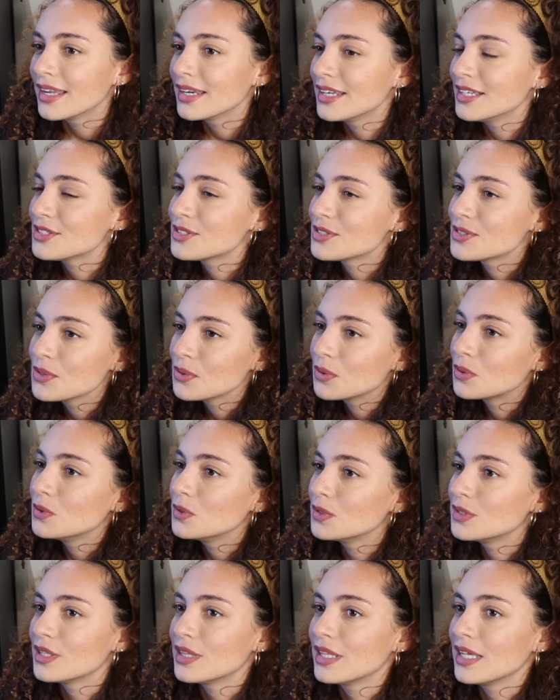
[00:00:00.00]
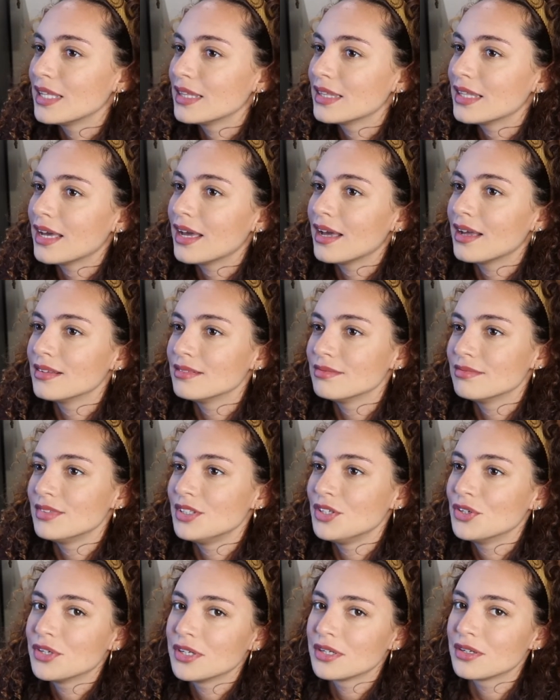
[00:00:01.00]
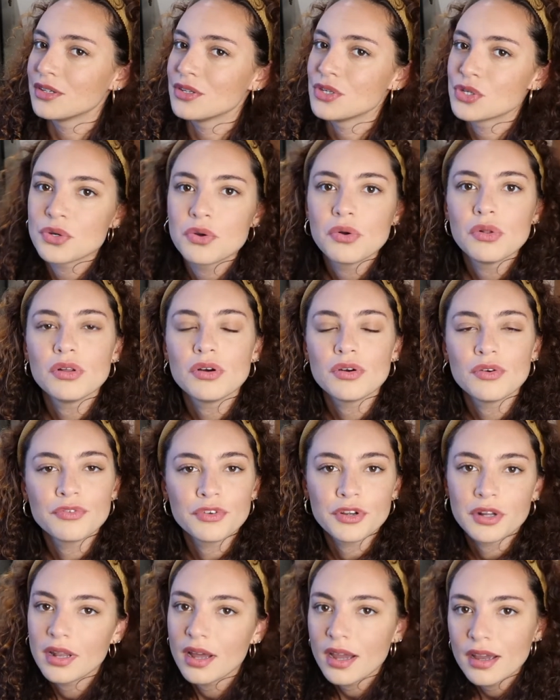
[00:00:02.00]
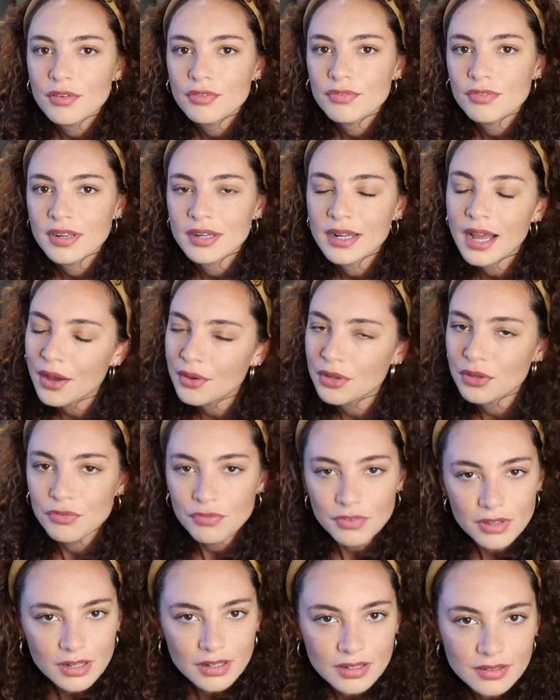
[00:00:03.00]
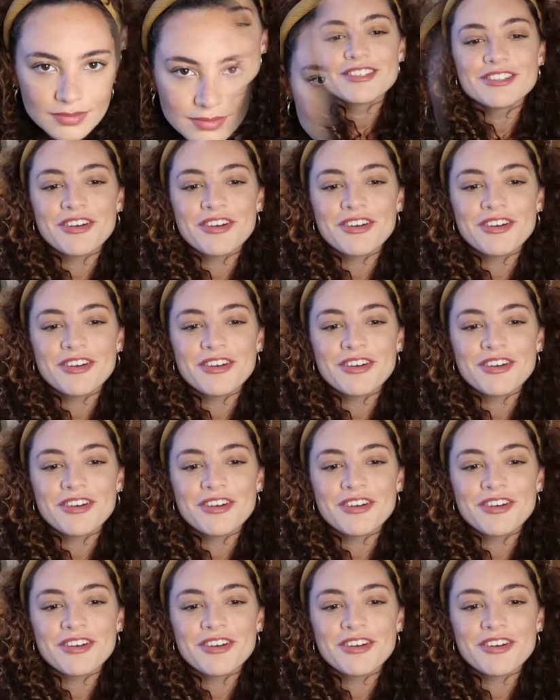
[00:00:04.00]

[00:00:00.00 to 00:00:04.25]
And it's so cool to think that you're in control of your life and how you feel.